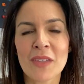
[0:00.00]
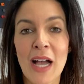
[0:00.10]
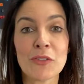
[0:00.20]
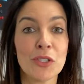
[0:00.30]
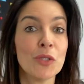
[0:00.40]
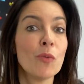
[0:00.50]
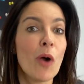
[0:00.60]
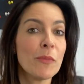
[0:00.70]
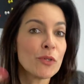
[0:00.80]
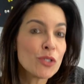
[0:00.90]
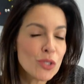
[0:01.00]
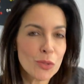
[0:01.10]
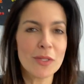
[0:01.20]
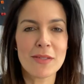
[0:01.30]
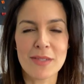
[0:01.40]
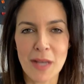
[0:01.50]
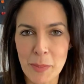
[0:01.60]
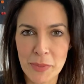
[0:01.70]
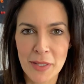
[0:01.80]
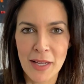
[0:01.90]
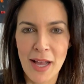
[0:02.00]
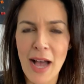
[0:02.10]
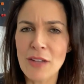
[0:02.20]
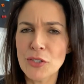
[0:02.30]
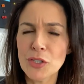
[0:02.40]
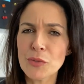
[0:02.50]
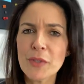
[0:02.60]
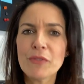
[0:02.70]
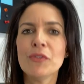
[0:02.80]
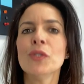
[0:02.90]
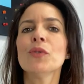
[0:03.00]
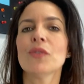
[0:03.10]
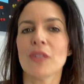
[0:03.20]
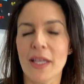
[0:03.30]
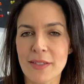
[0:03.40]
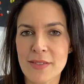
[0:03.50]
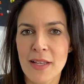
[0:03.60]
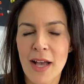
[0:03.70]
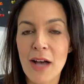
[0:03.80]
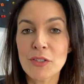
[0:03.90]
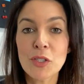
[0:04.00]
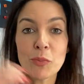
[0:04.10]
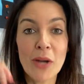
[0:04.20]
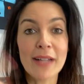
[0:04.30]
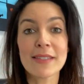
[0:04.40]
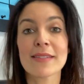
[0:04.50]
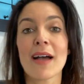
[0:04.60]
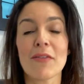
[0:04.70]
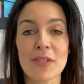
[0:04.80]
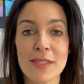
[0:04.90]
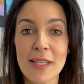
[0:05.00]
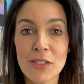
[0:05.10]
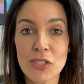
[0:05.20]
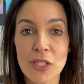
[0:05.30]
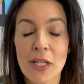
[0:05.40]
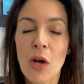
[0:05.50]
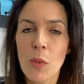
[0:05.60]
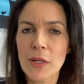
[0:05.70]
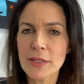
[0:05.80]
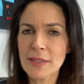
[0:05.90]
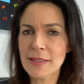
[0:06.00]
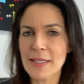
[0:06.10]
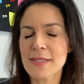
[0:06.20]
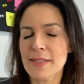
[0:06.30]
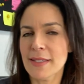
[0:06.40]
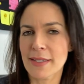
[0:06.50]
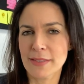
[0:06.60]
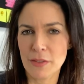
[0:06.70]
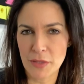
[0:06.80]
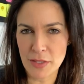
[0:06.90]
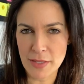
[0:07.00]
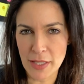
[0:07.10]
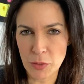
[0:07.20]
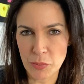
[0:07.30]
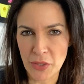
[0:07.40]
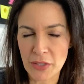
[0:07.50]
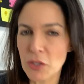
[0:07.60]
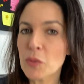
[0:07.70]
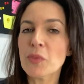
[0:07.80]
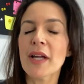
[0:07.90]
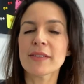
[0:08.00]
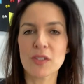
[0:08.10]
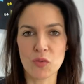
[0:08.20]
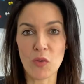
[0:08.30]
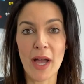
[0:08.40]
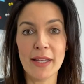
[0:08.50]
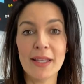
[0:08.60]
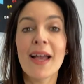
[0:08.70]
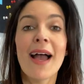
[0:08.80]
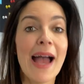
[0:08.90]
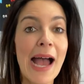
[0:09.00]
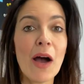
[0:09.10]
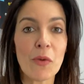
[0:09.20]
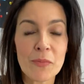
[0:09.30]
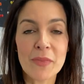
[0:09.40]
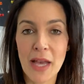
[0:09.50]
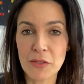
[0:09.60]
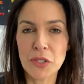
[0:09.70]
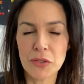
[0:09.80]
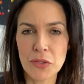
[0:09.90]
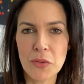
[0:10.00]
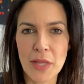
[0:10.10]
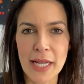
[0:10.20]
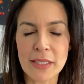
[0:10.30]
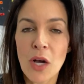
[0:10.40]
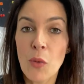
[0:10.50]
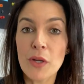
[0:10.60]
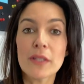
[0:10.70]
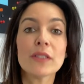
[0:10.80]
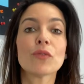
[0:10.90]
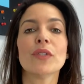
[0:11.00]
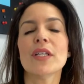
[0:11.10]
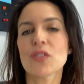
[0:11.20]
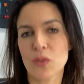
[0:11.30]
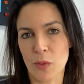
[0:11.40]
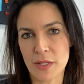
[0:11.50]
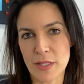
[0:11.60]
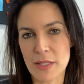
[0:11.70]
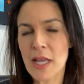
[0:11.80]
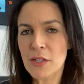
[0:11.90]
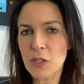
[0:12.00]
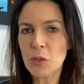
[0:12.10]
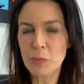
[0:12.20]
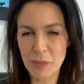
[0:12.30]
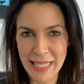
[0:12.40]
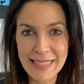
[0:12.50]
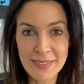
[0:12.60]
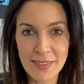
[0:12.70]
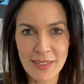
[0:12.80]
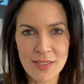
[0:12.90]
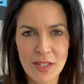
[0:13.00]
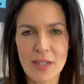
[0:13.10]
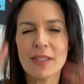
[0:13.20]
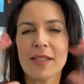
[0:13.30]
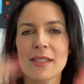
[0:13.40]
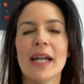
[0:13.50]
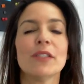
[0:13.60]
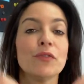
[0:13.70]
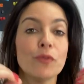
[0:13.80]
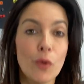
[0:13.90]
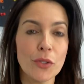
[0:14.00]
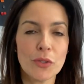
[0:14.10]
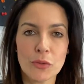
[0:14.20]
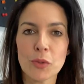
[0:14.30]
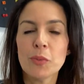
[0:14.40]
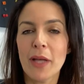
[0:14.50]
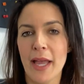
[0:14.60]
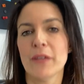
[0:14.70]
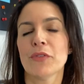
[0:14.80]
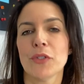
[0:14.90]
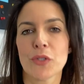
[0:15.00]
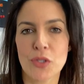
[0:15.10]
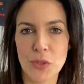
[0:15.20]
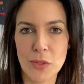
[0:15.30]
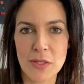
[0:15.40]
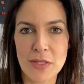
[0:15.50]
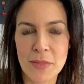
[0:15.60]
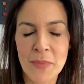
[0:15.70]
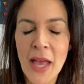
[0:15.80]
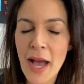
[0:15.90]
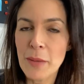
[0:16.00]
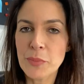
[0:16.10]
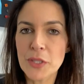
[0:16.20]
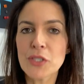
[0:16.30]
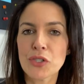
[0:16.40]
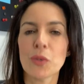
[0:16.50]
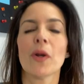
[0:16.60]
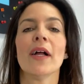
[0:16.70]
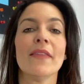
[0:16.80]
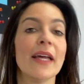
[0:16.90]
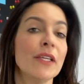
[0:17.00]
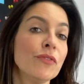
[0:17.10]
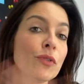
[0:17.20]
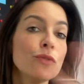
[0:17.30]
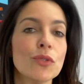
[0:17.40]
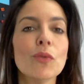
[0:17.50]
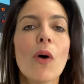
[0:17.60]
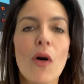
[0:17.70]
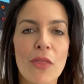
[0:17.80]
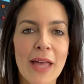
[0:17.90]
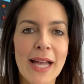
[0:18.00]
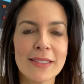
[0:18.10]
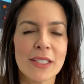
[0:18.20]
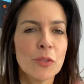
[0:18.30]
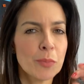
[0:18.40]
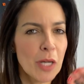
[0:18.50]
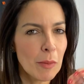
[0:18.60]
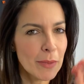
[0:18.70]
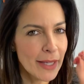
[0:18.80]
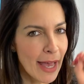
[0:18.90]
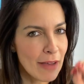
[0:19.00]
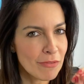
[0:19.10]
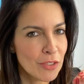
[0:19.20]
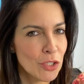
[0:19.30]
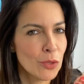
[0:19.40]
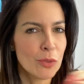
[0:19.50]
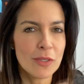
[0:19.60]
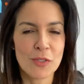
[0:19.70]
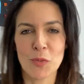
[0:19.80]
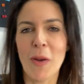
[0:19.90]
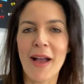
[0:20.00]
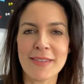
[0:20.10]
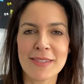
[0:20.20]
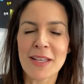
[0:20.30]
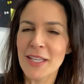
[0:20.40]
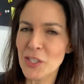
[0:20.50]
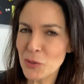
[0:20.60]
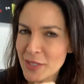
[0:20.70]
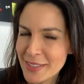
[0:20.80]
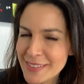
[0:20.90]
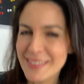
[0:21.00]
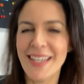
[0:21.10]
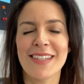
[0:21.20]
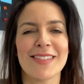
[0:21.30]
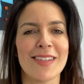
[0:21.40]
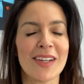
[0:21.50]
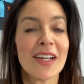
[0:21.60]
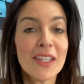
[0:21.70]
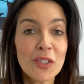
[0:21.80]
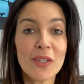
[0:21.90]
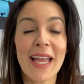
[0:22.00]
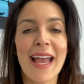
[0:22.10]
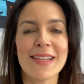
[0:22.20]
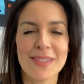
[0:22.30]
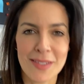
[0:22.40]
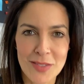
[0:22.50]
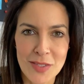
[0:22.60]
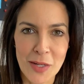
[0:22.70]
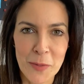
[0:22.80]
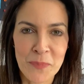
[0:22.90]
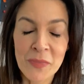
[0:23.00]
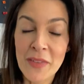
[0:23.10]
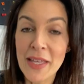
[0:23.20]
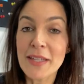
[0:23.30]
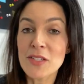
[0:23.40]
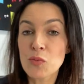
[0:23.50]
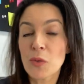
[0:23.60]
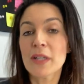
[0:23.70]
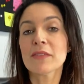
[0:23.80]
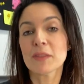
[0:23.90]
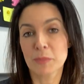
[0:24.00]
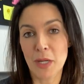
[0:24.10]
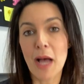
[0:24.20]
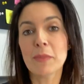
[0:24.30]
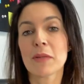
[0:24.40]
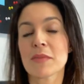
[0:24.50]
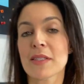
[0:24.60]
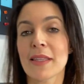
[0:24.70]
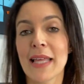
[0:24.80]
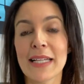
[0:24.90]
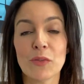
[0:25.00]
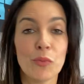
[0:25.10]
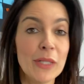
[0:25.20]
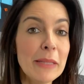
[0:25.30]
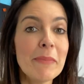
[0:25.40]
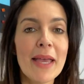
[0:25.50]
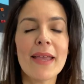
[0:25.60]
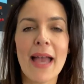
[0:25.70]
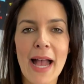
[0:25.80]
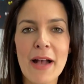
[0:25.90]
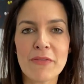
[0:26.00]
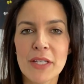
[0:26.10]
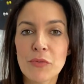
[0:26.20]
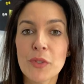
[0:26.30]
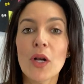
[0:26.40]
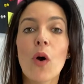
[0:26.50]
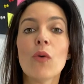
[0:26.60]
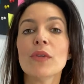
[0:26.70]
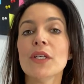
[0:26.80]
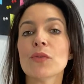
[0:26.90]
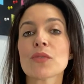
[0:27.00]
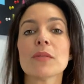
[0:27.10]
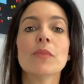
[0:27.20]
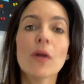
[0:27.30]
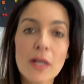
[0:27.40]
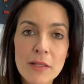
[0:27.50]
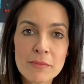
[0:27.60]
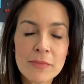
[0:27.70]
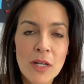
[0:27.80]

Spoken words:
How do you warm your students up? How do you review things? How do you practice conversation? What are the listening activities that you bring? Do you practice writing? How? How do you do that? What are the resources? Do you plan things that are designed for your group and for your students? I'm pretty sure that if you do all that, you probably have your spice, your taste there, your essence there. That is one of the problems that we may have if we only use a book.